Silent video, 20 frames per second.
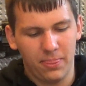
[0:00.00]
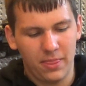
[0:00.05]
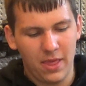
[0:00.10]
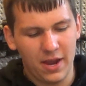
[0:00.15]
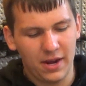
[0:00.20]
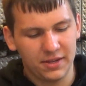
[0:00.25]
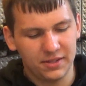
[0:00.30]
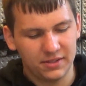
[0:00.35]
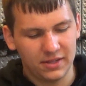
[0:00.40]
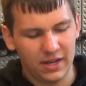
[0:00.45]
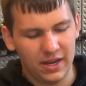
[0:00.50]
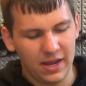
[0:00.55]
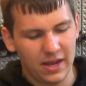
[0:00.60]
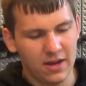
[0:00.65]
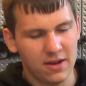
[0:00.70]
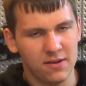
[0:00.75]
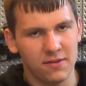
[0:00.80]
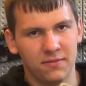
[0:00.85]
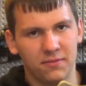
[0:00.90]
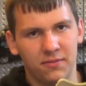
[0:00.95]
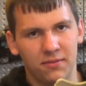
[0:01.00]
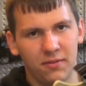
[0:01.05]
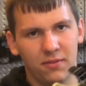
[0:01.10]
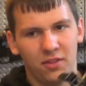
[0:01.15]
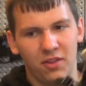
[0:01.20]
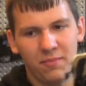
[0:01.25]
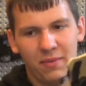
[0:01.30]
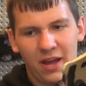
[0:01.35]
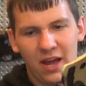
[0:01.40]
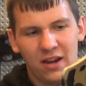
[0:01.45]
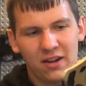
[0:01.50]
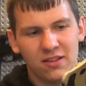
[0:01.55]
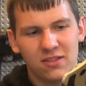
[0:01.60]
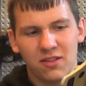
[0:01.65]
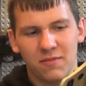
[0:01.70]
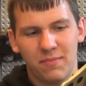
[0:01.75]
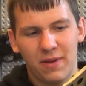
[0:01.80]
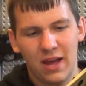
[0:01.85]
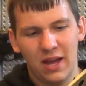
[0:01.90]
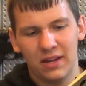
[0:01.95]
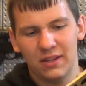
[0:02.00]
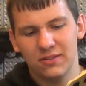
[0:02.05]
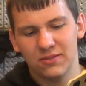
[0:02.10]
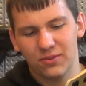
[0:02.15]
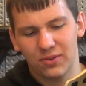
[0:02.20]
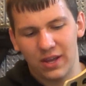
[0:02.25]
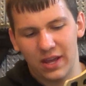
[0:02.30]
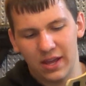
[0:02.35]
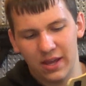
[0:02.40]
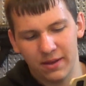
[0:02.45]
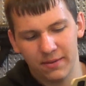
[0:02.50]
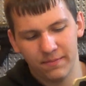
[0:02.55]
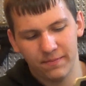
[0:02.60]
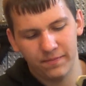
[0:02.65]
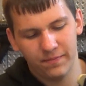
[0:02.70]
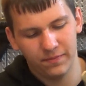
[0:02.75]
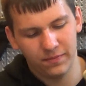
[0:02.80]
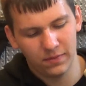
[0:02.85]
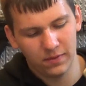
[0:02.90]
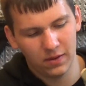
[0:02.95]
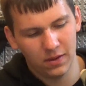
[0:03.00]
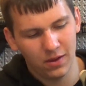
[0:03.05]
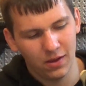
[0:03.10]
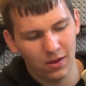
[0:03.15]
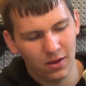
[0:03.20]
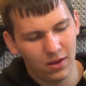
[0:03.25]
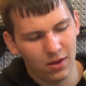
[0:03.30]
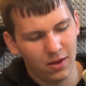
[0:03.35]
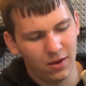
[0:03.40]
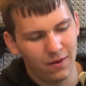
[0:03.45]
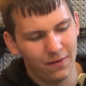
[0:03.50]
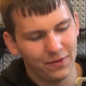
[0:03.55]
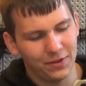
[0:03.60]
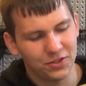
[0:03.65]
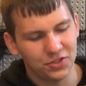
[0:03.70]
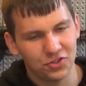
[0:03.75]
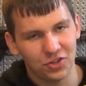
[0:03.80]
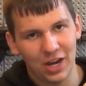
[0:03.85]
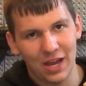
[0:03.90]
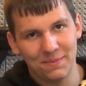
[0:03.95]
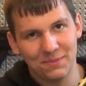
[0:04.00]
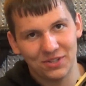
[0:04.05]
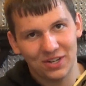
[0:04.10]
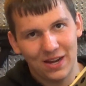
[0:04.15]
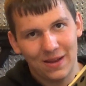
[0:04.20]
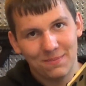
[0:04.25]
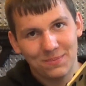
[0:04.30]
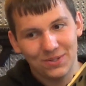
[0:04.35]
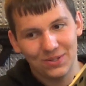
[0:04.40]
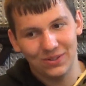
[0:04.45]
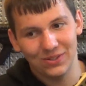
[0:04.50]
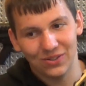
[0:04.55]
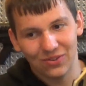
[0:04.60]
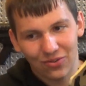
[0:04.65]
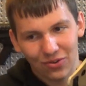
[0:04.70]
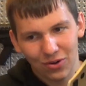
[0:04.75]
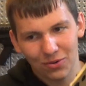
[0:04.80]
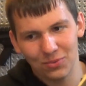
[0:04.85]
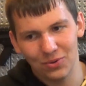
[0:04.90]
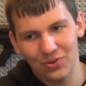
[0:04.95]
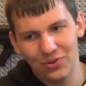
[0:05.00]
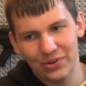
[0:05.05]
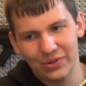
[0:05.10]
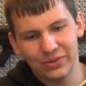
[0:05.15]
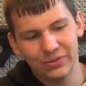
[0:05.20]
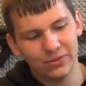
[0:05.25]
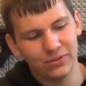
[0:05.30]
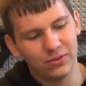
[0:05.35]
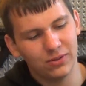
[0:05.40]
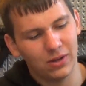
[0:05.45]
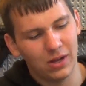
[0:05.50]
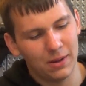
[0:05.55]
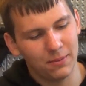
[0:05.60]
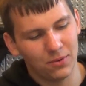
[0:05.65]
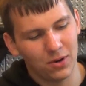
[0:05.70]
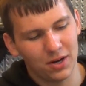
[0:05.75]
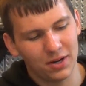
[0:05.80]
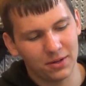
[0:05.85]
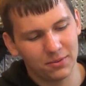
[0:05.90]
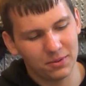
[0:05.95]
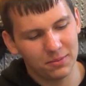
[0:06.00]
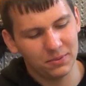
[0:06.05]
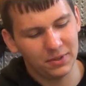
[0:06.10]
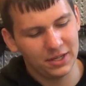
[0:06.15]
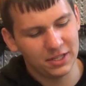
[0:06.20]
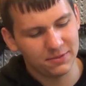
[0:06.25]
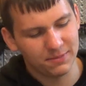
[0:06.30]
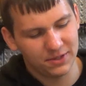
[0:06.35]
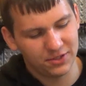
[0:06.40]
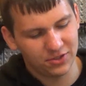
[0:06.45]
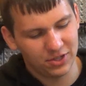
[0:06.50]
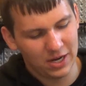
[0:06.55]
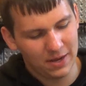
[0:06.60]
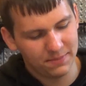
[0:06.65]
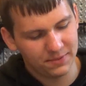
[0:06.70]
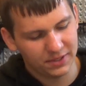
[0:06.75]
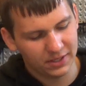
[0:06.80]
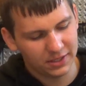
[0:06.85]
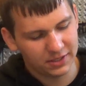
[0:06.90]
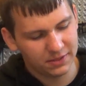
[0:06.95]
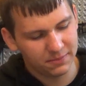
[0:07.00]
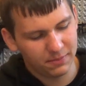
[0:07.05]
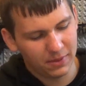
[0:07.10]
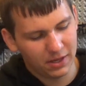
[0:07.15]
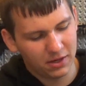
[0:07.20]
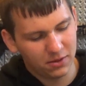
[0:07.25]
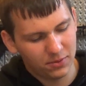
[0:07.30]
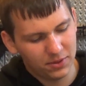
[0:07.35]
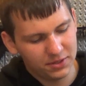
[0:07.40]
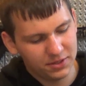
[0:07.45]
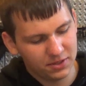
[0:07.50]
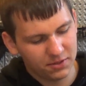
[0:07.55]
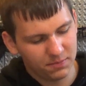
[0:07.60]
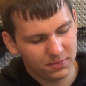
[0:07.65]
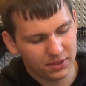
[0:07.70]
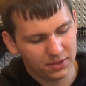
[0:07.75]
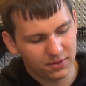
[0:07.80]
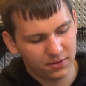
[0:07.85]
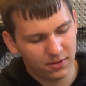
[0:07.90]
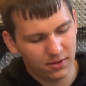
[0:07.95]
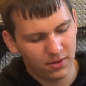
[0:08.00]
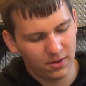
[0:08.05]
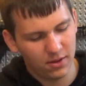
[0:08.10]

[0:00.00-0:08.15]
Next I have the padding. The padding's okay. The straps are absolutely horrible though. I want to replace my straps and get some better ones, but